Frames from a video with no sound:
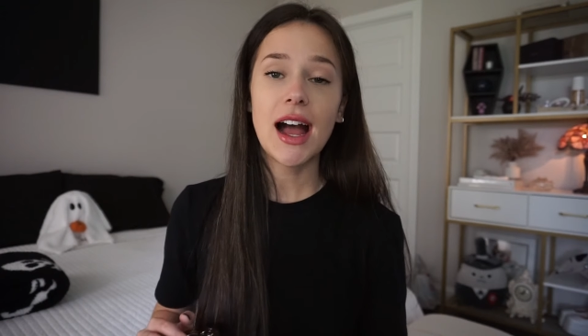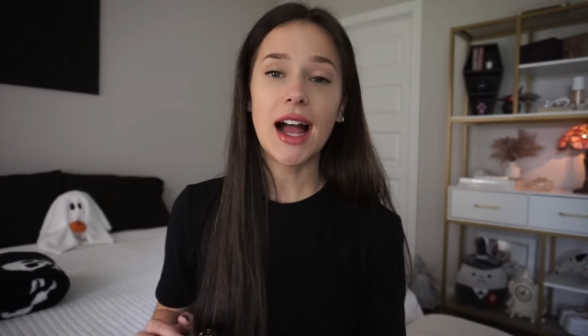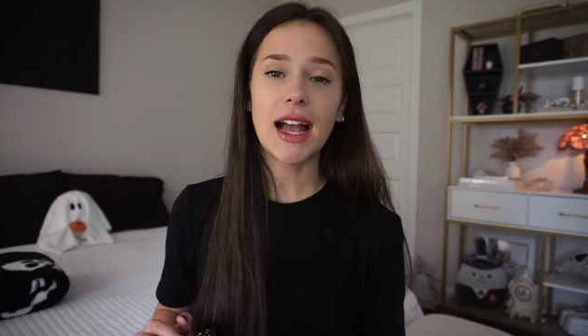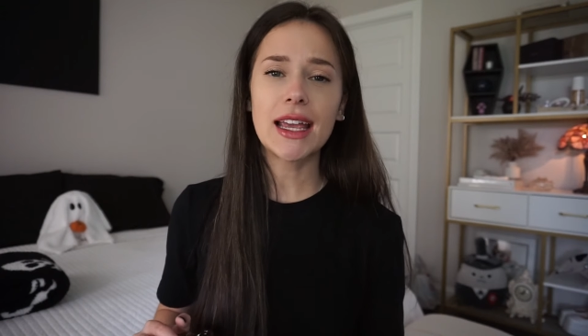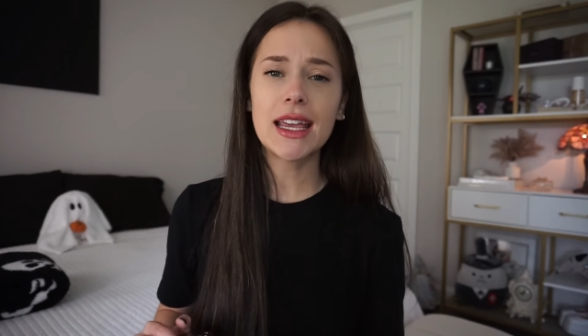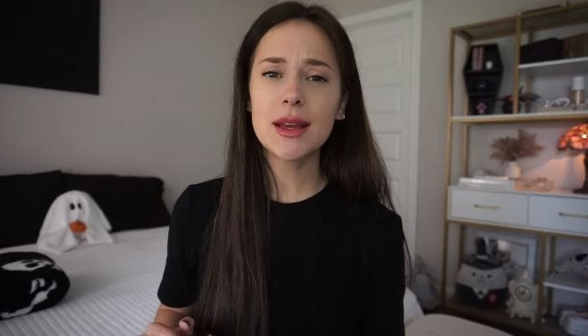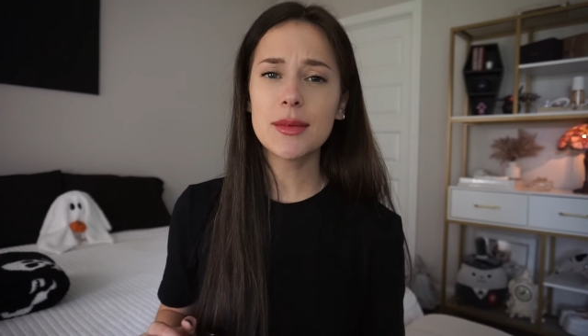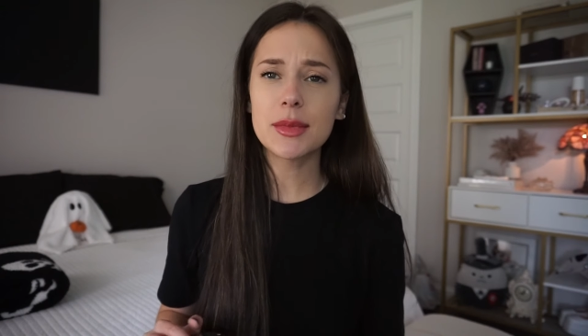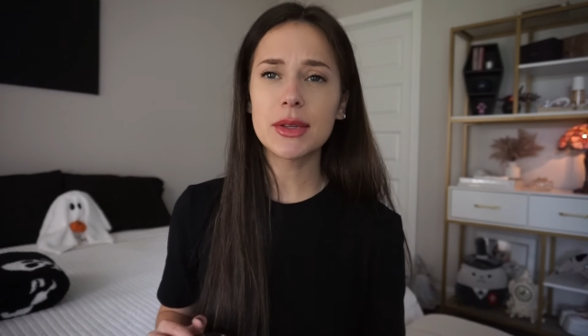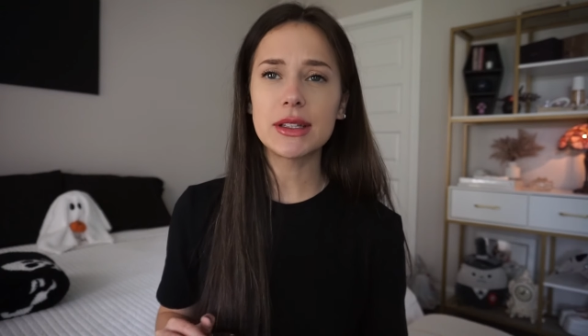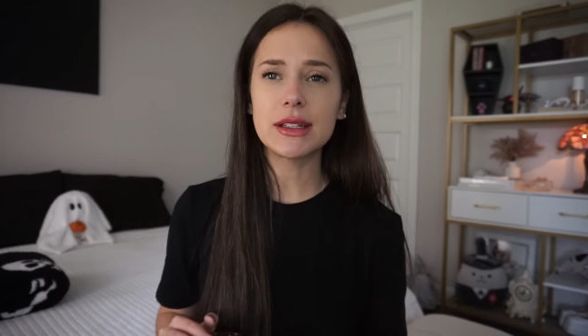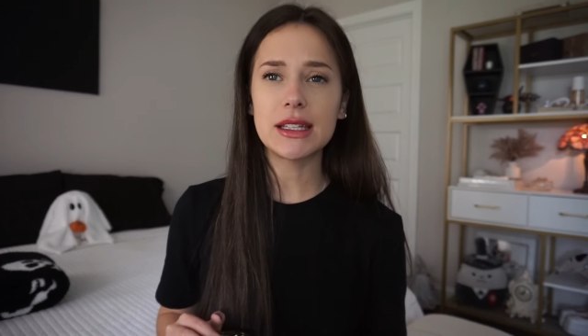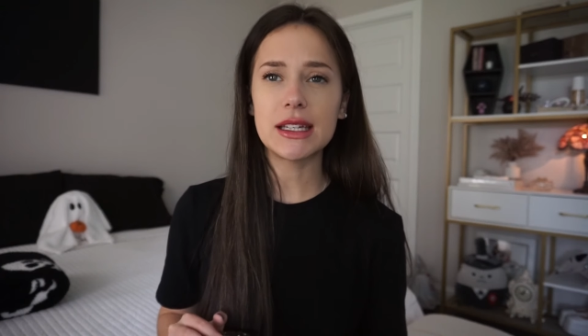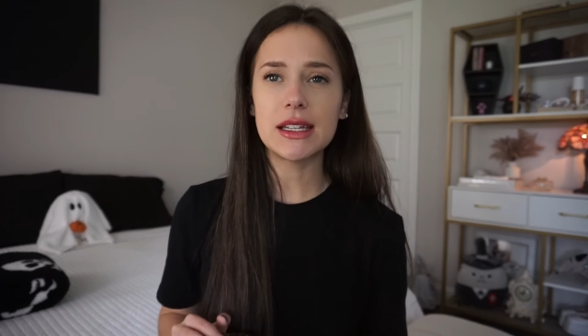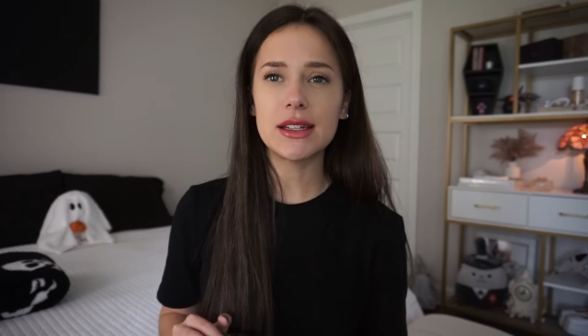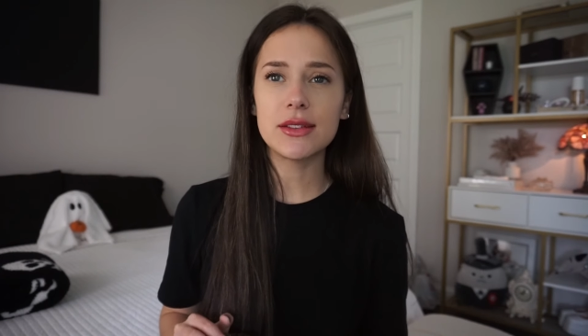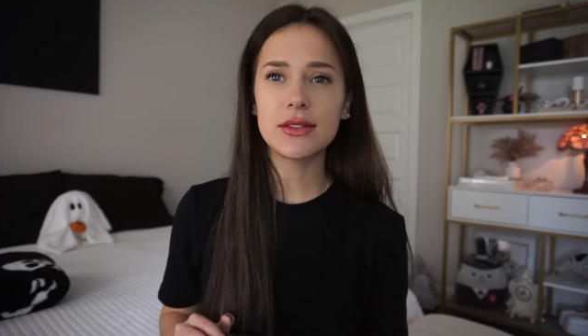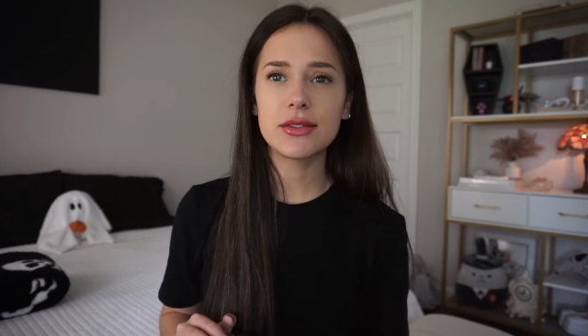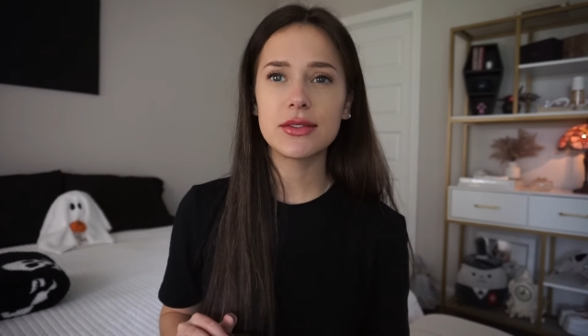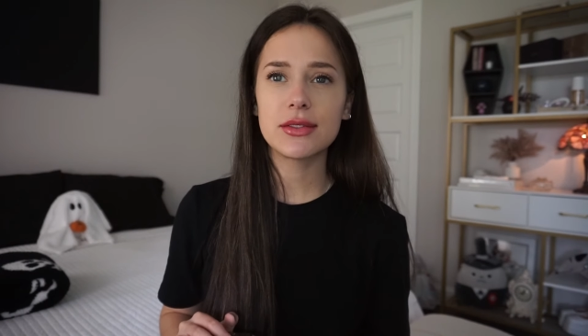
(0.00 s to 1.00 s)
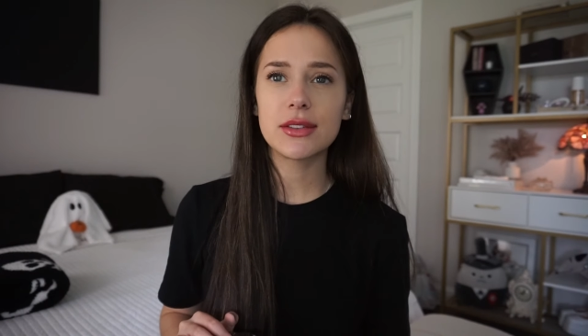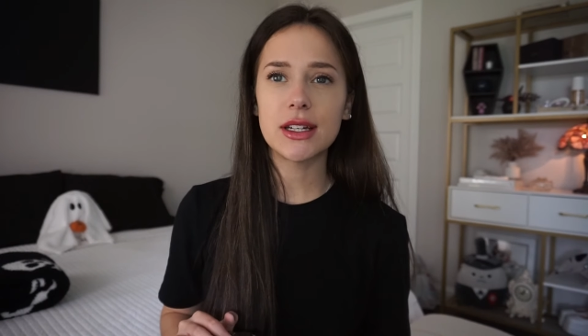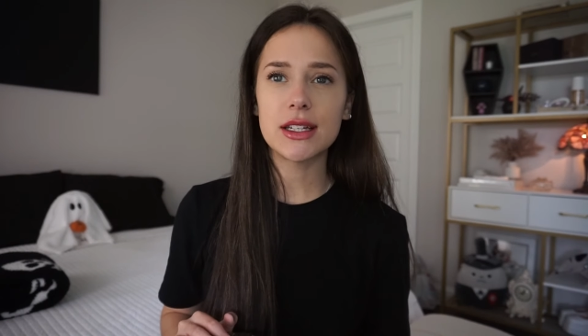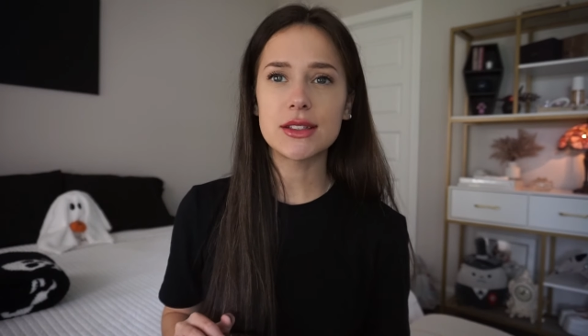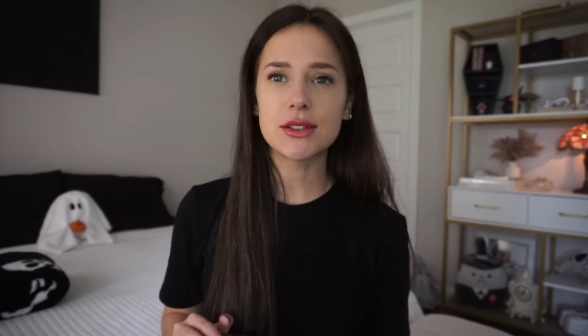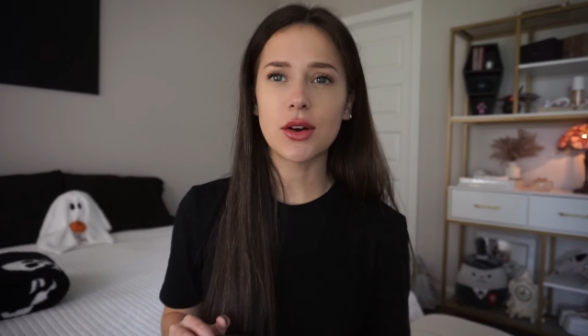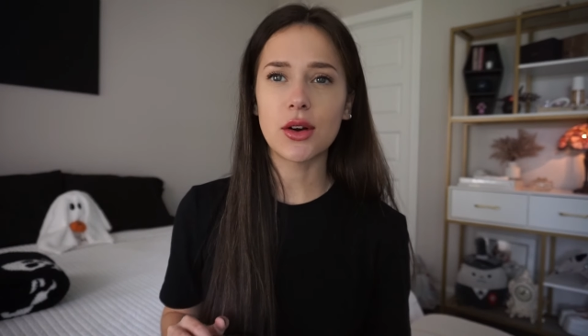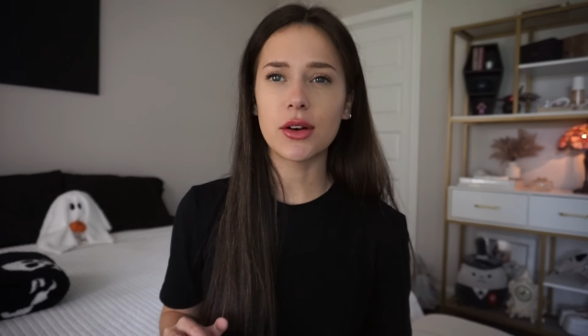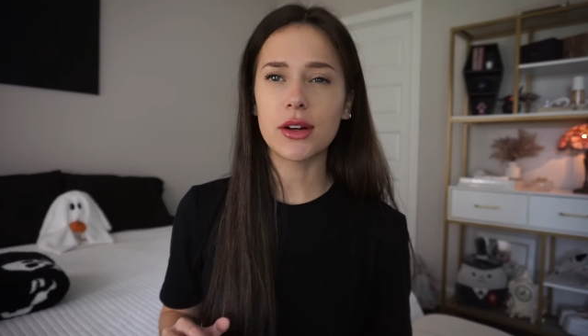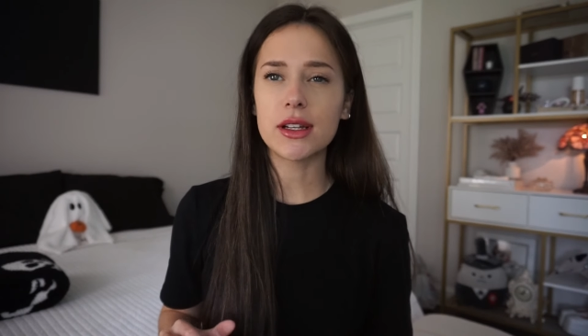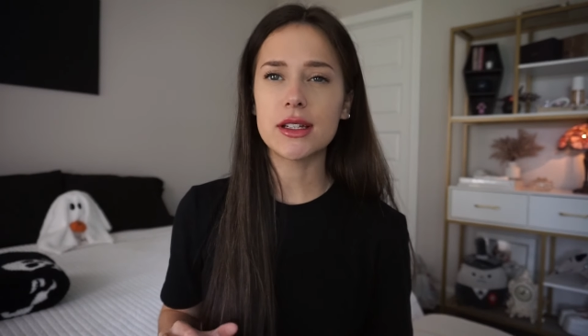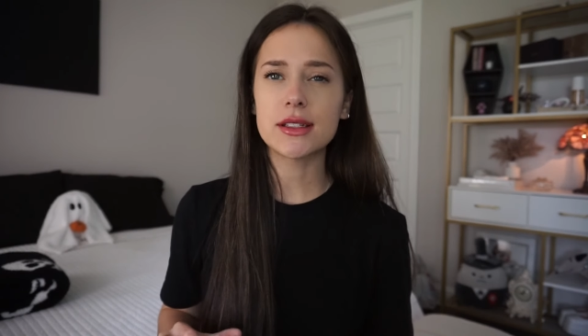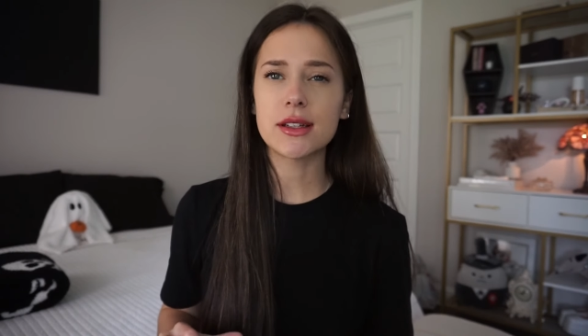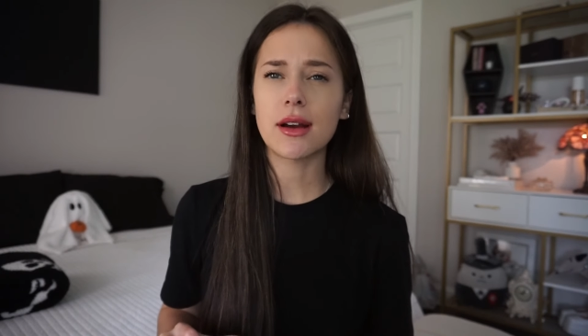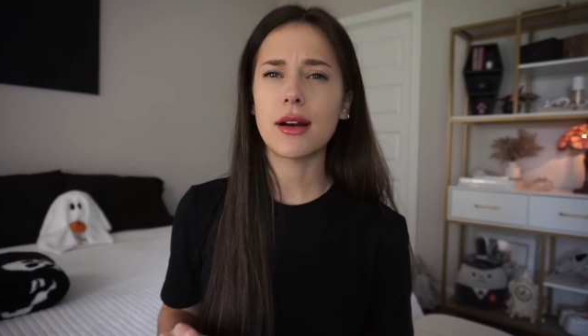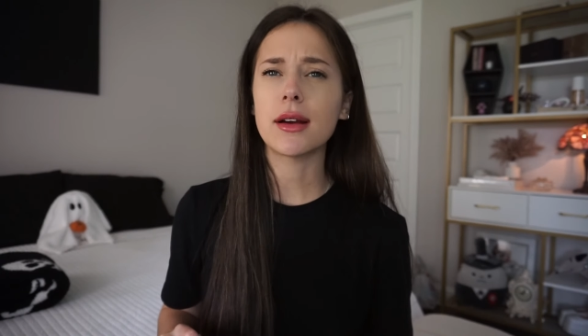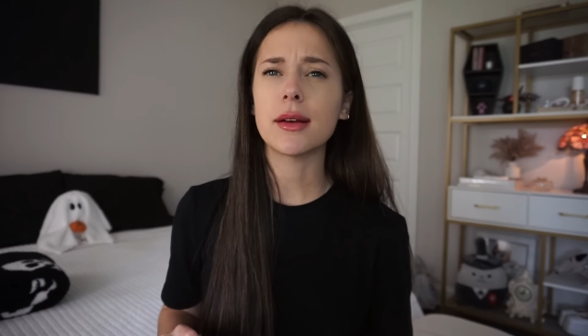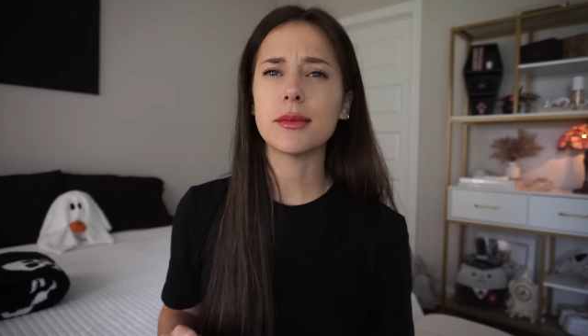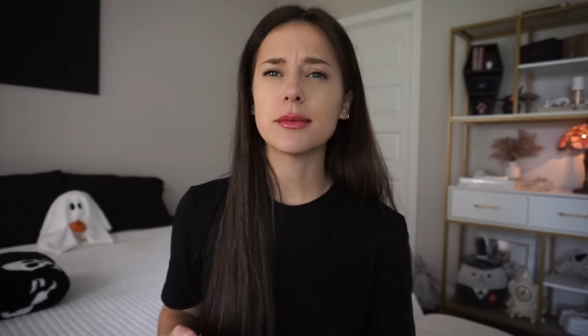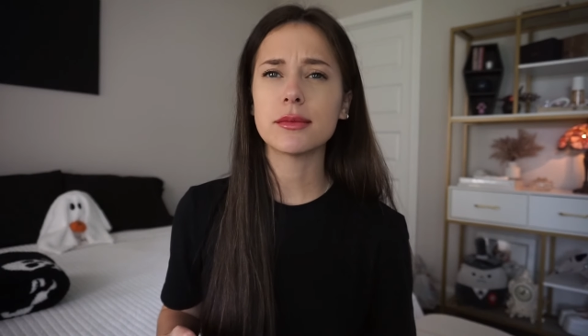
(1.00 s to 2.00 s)
I can't believe it's already
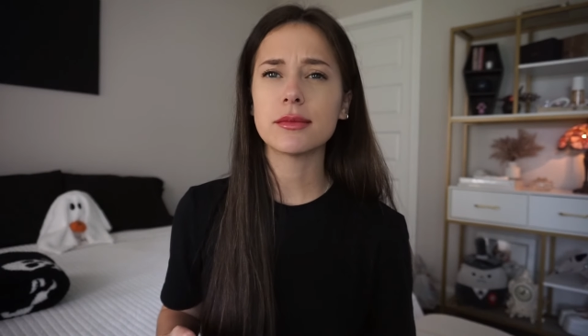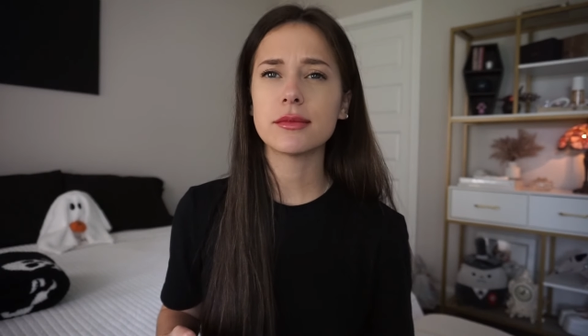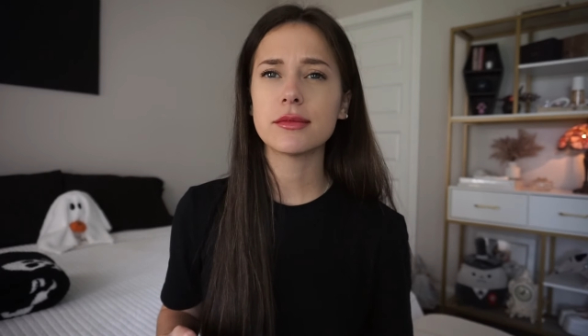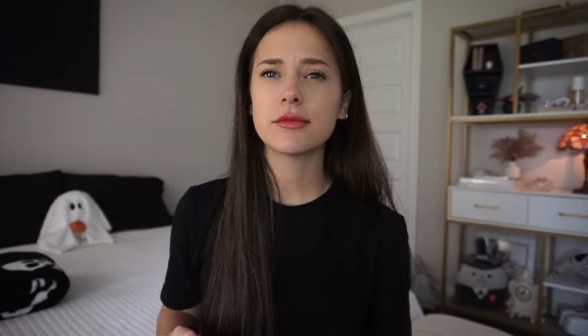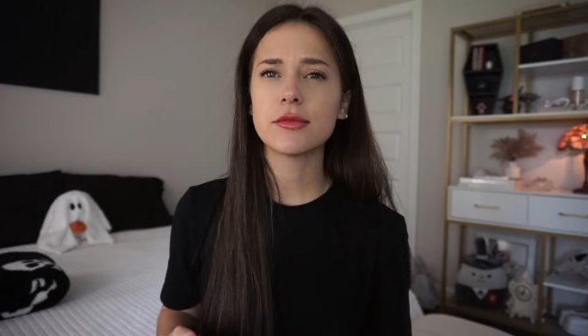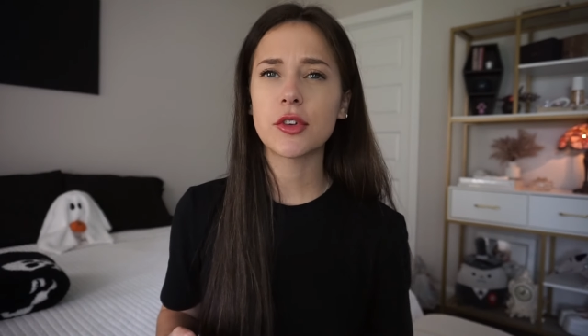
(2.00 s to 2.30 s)
time